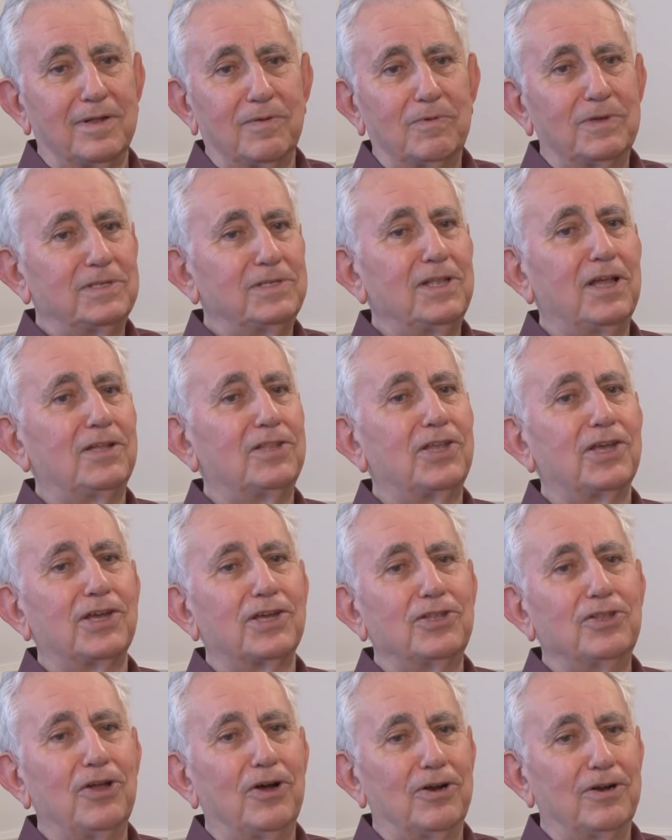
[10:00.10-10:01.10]
was not
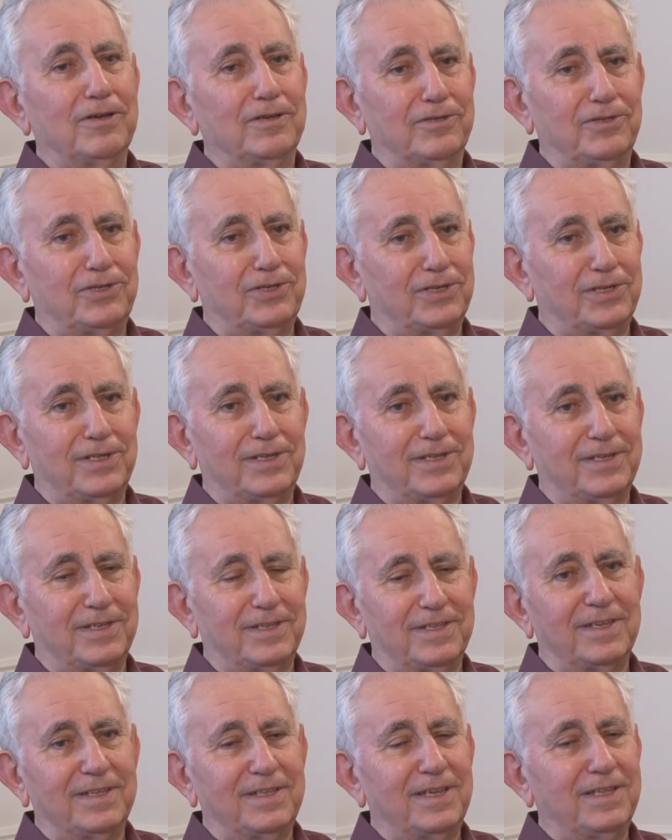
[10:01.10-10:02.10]
acknowledged,
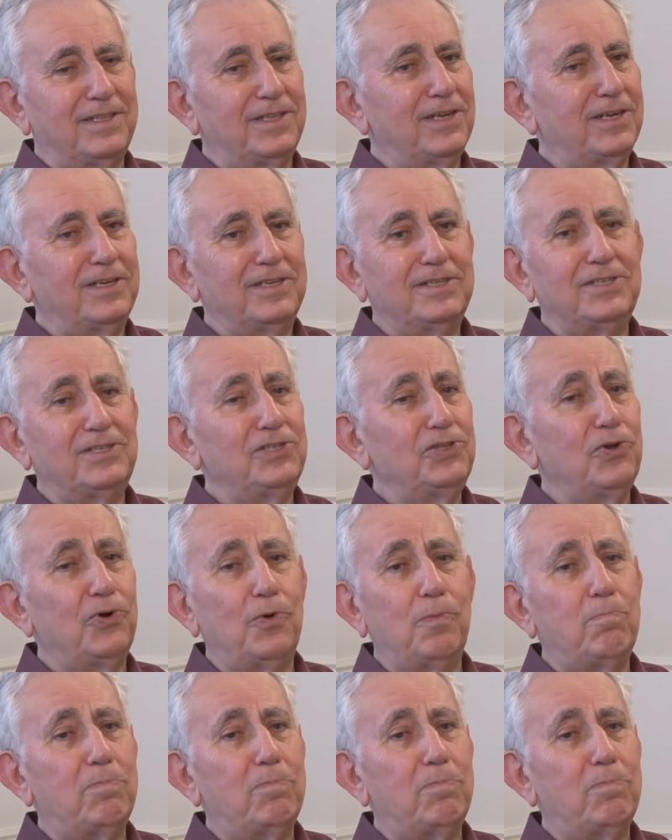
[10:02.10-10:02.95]
that there is no